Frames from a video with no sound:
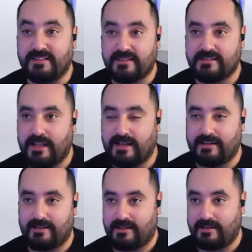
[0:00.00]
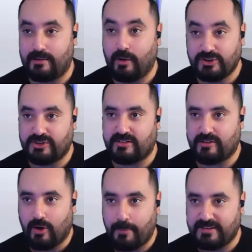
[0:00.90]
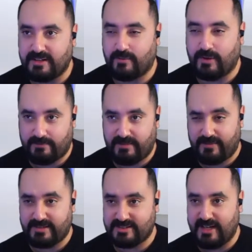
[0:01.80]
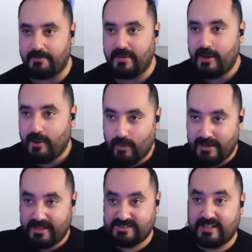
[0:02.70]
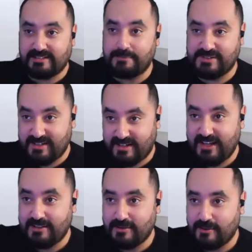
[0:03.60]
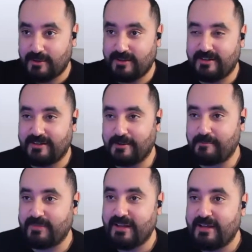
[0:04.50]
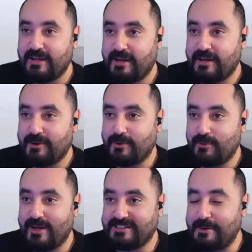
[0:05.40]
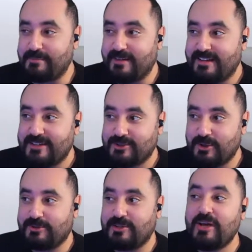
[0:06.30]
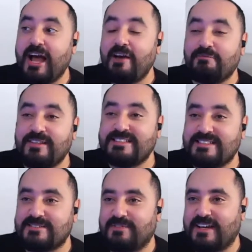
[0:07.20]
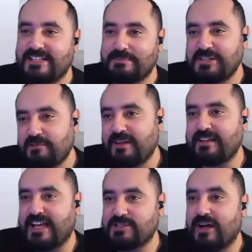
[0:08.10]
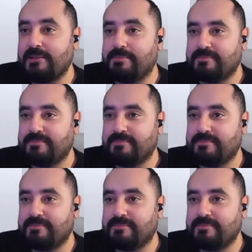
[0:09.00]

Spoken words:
it, launched it or opened it for the very first time, when the startup screen went up. So did you have this very special feeling as well?